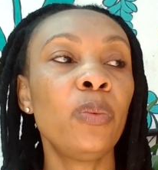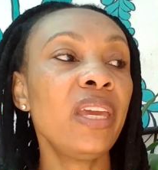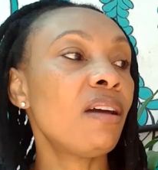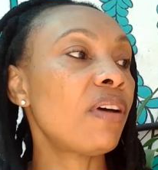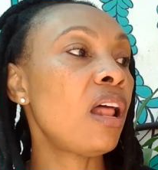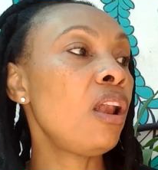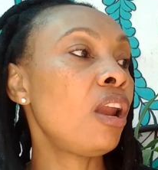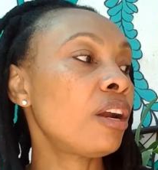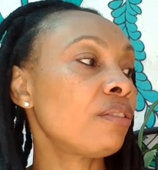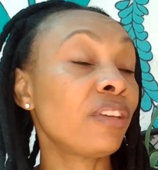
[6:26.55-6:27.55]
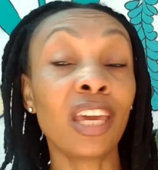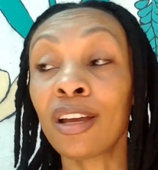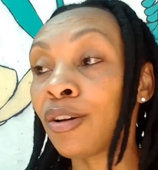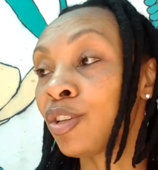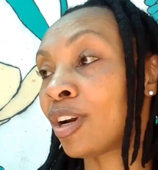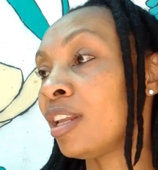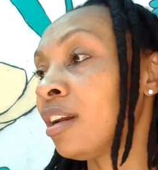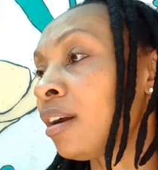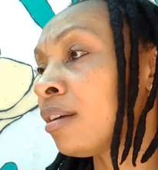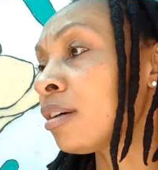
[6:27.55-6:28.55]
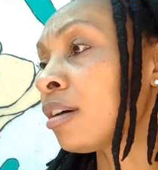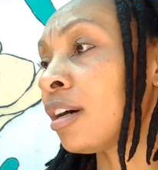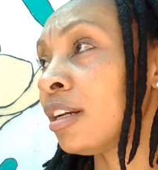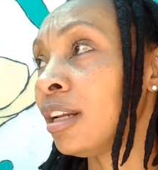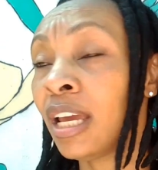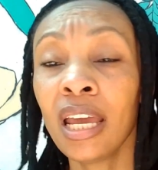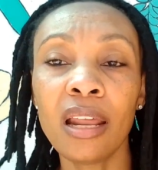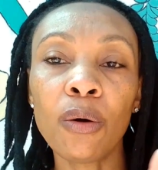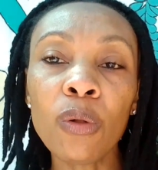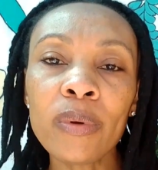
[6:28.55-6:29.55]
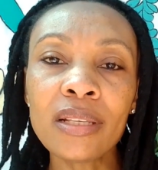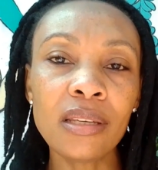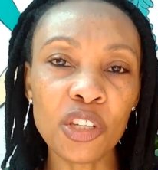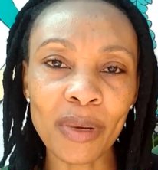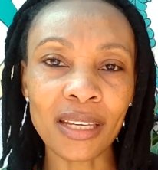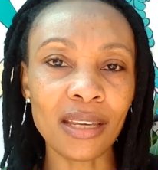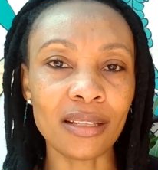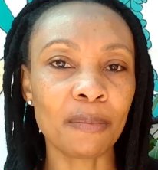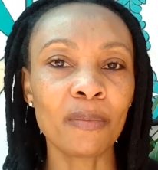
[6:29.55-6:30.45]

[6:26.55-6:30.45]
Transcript: We have a lot of geckos running around the garden, and I always teach my kids,